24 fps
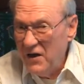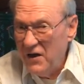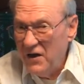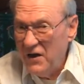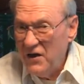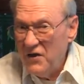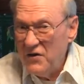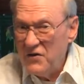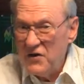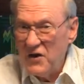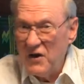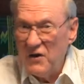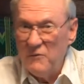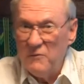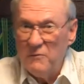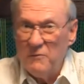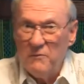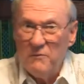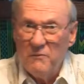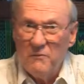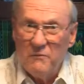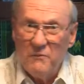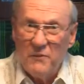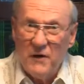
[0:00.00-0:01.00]
He said,
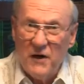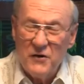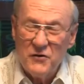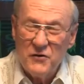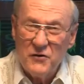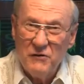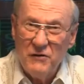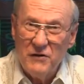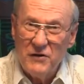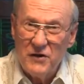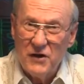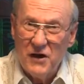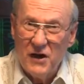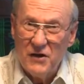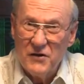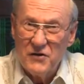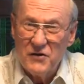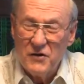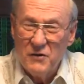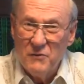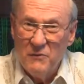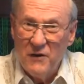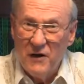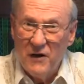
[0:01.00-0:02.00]
Pastor, it's
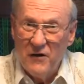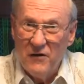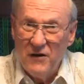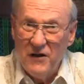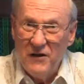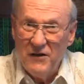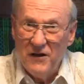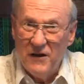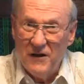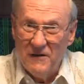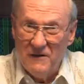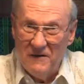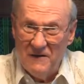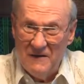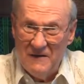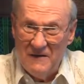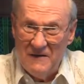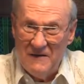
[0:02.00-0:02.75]
customary that